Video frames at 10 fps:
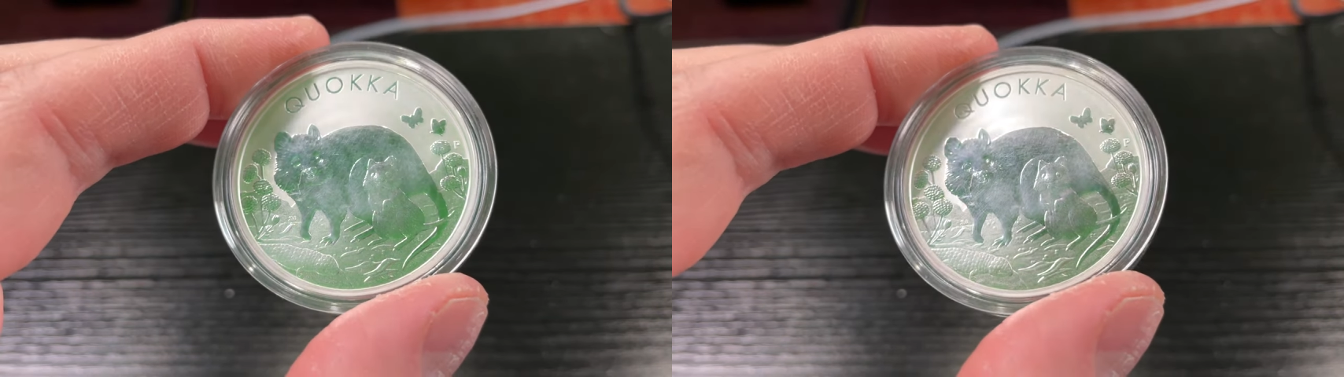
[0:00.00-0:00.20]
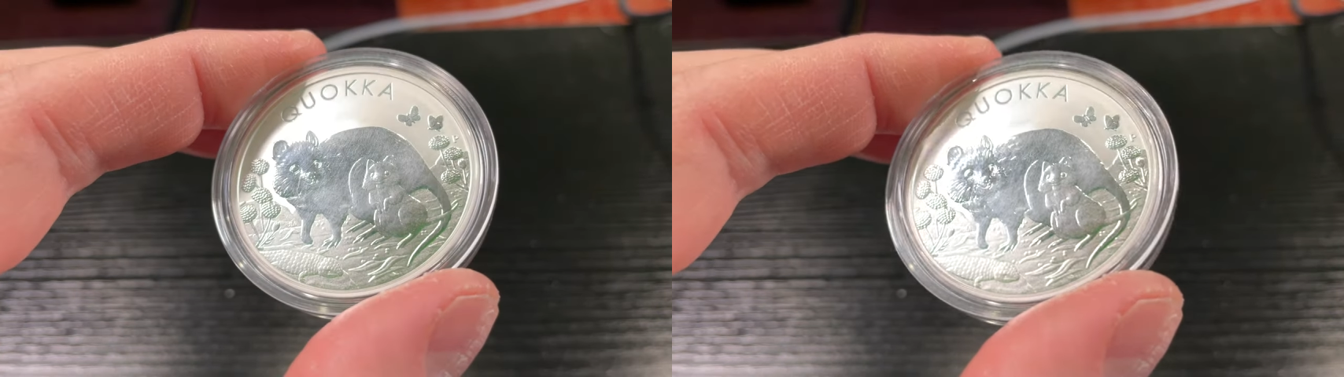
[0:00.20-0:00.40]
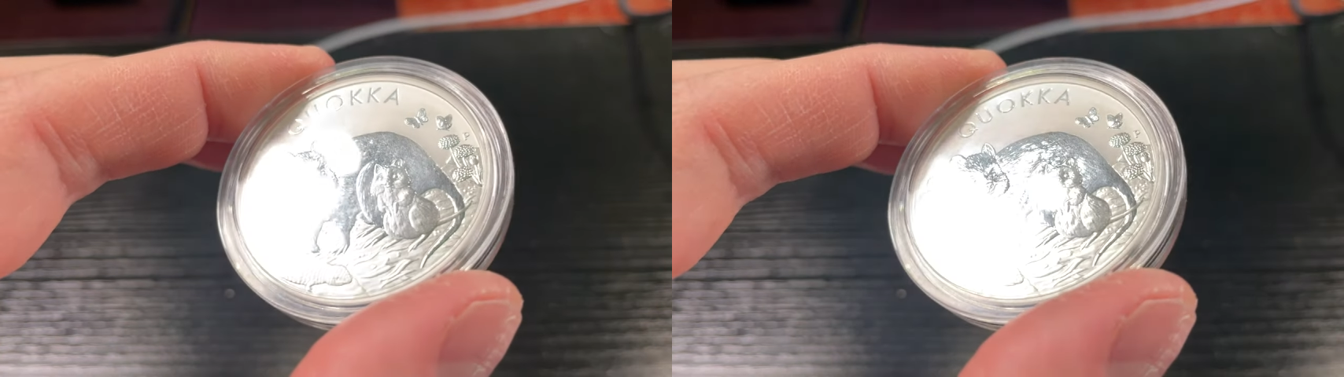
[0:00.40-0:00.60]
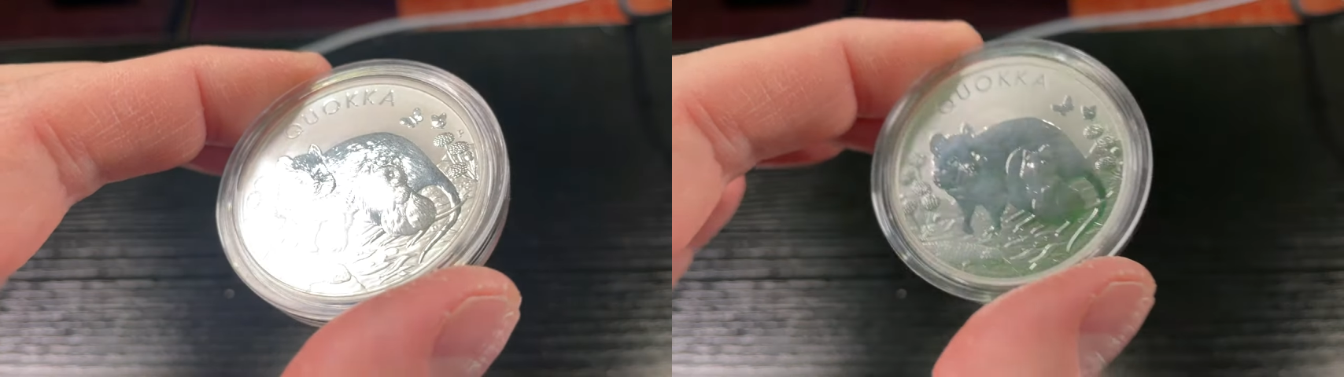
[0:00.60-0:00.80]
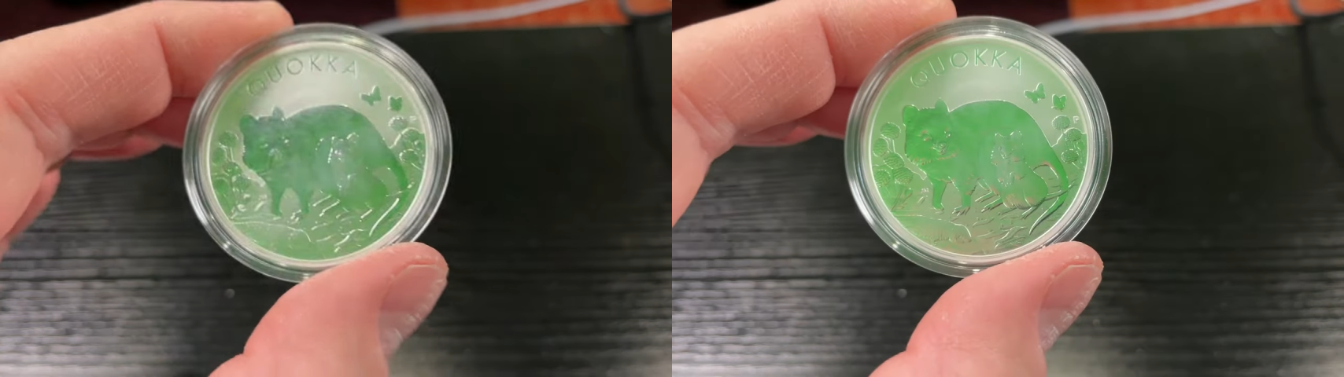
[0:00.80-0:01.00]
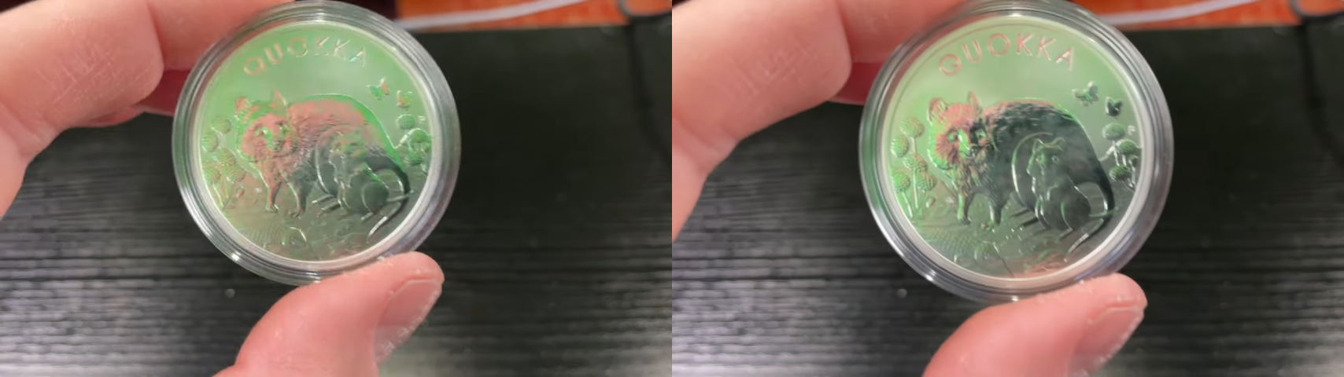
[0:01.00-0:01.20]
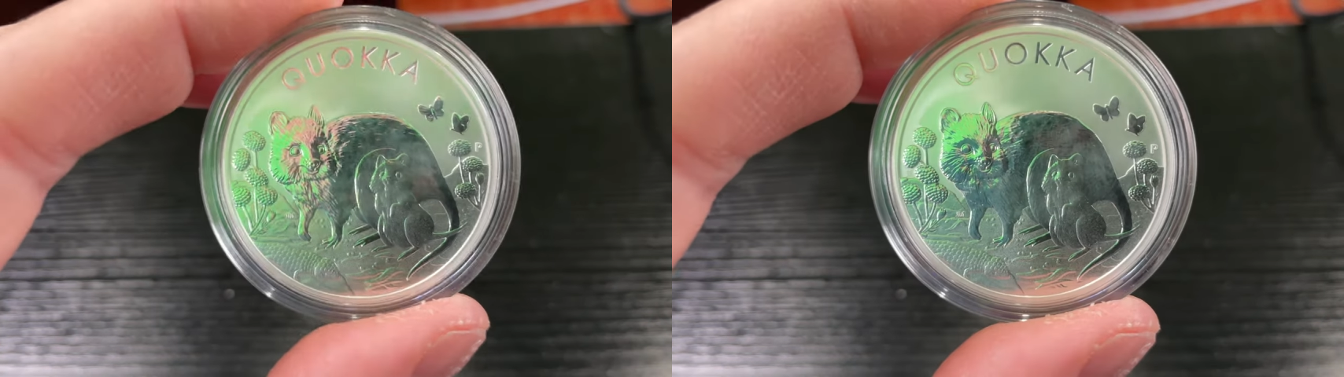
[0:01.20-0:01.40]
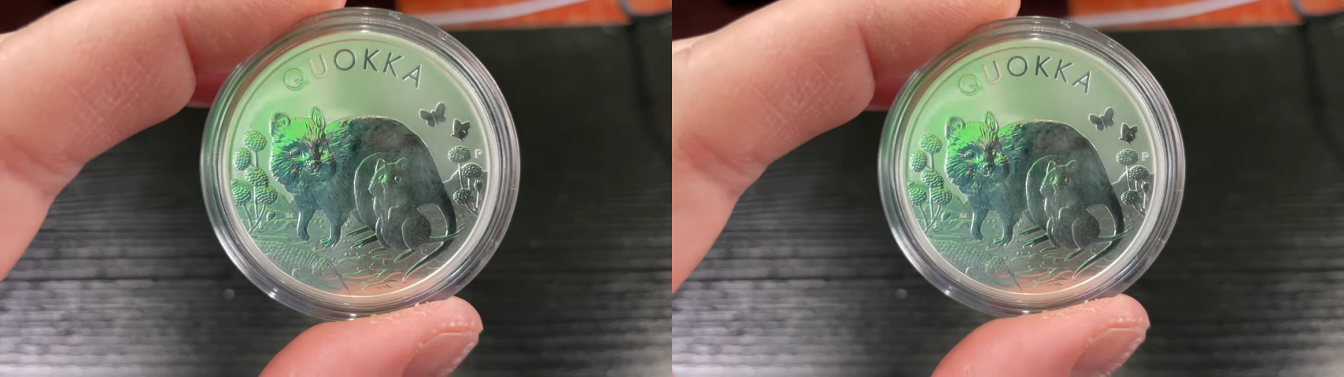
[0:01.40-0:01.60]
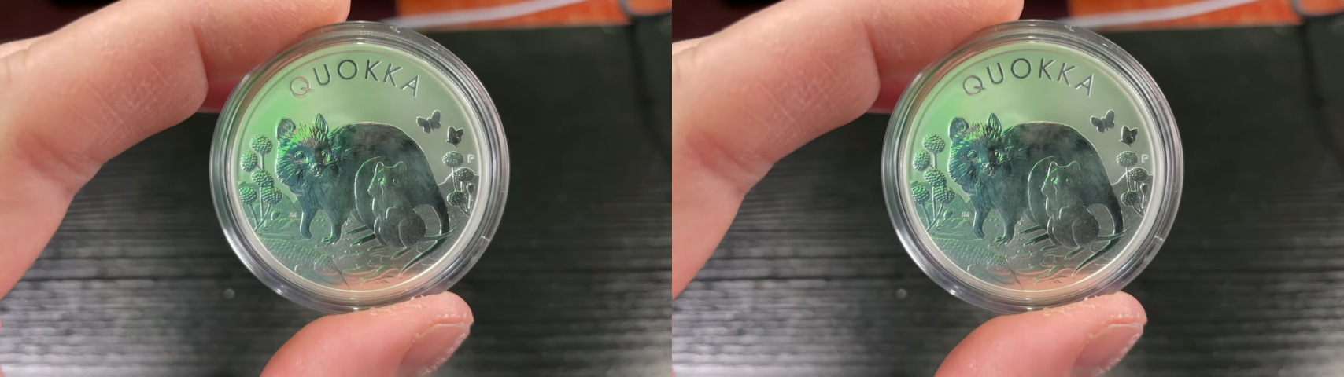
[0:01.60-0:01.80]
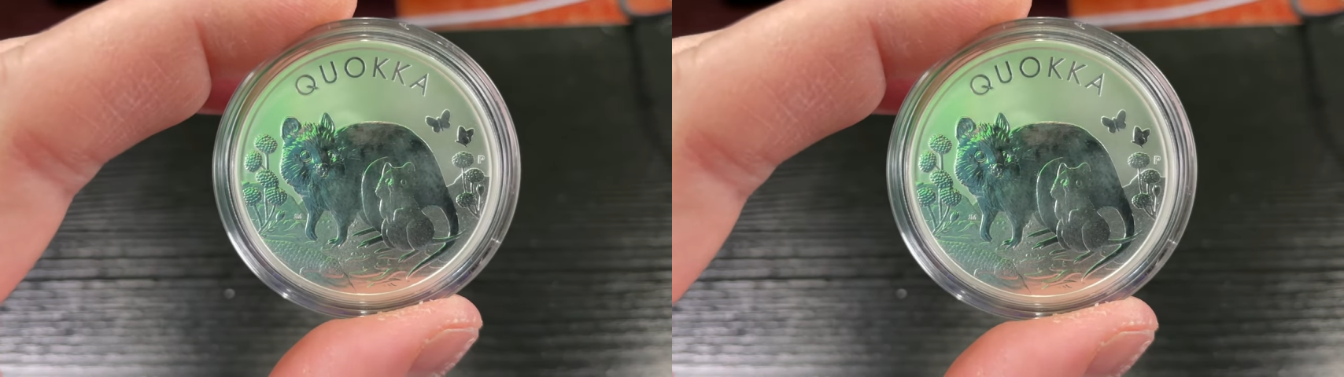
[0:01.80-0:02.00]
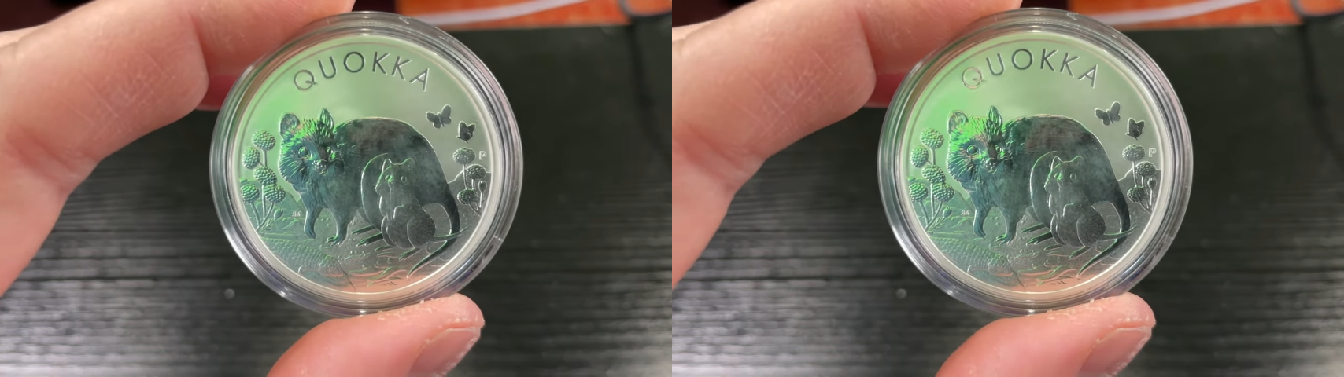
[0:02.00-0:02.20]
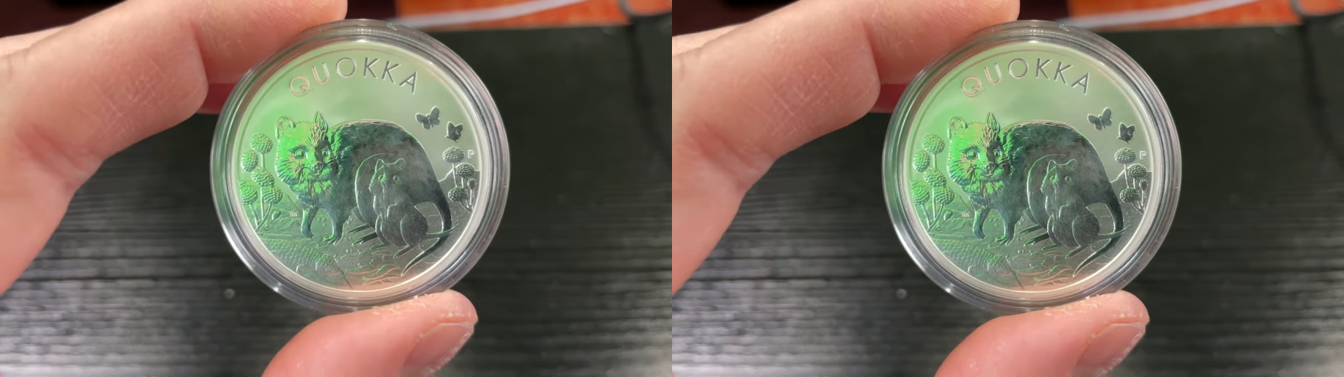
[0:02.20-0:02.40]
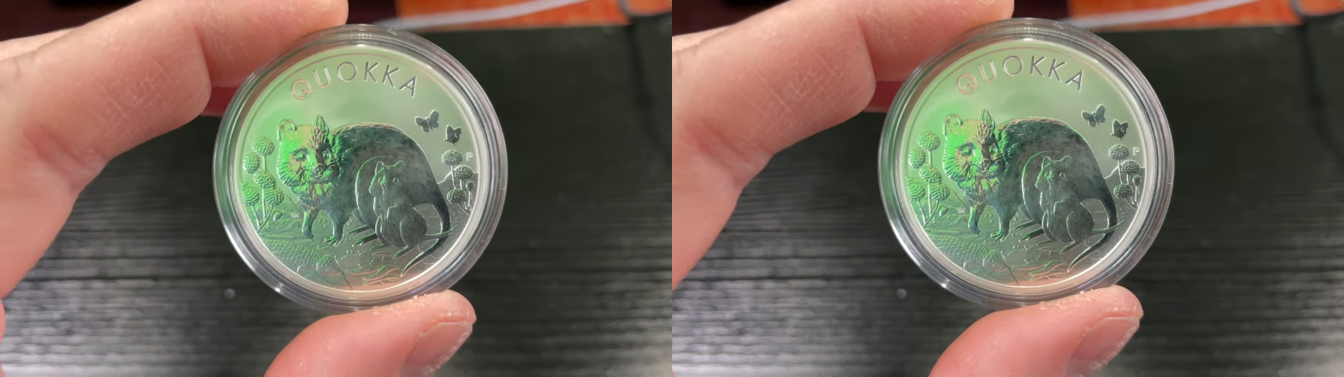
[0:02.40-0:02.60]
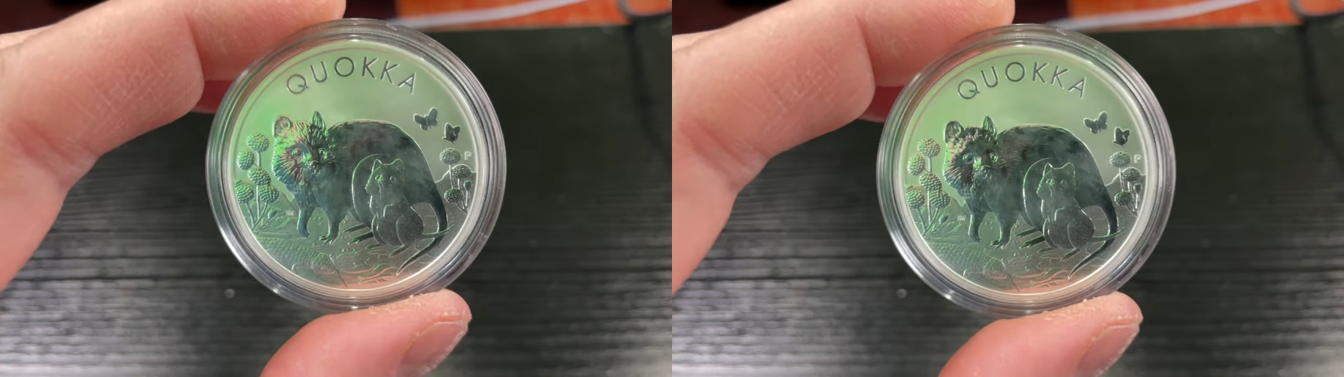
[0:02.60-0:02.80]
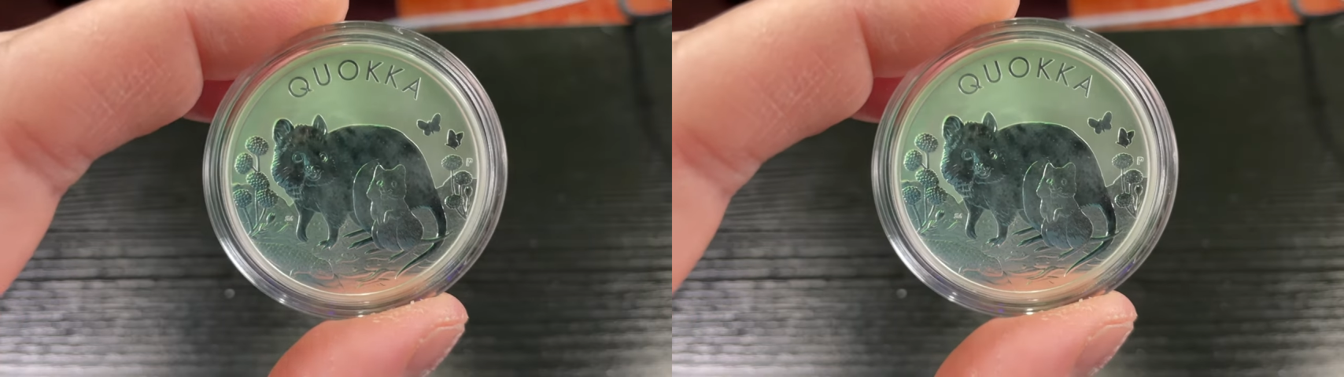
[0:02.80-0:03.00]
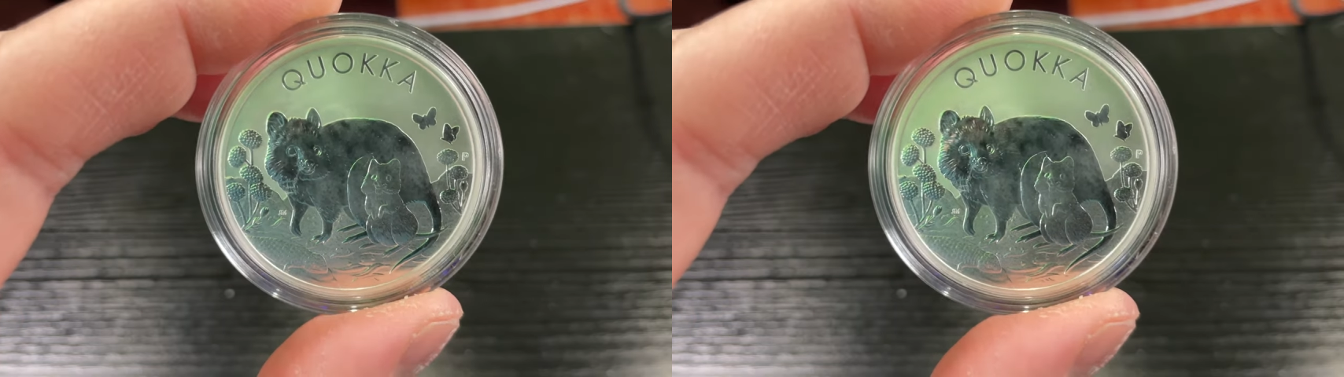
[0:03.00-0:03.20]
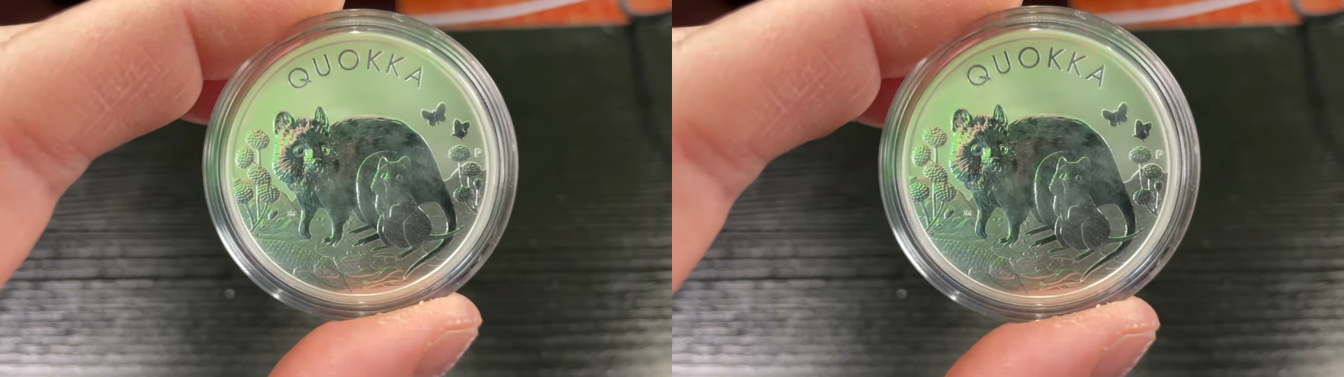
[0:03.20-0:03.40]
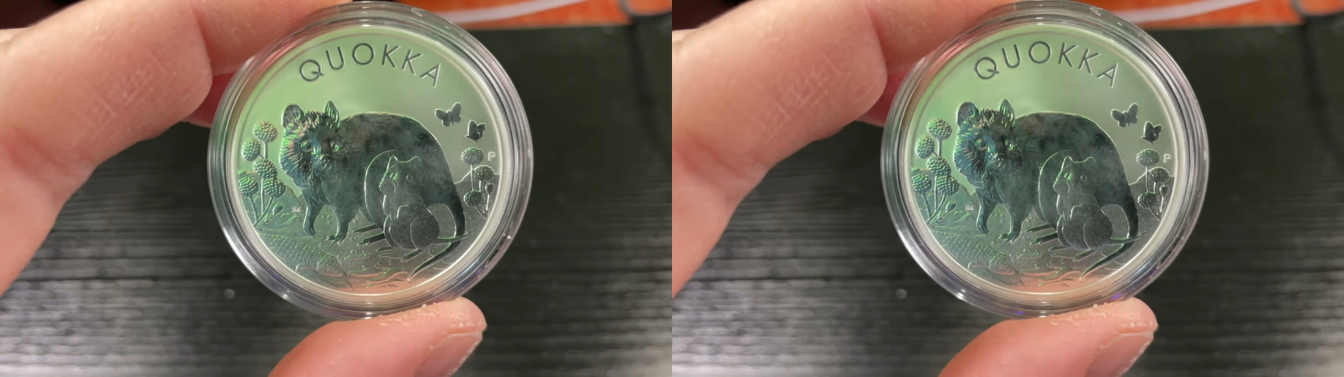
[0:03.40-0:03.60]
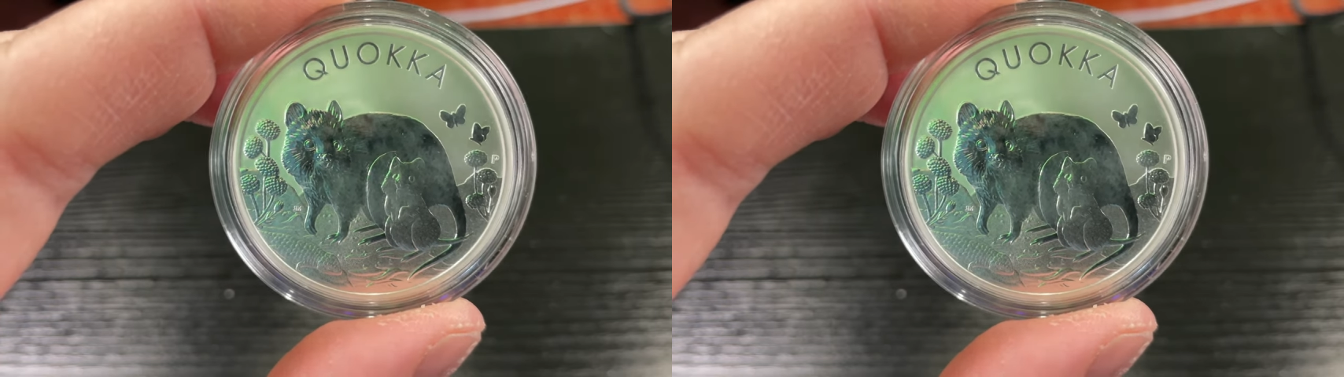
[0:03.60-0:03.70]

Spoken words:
Nobody's mouth can be seen.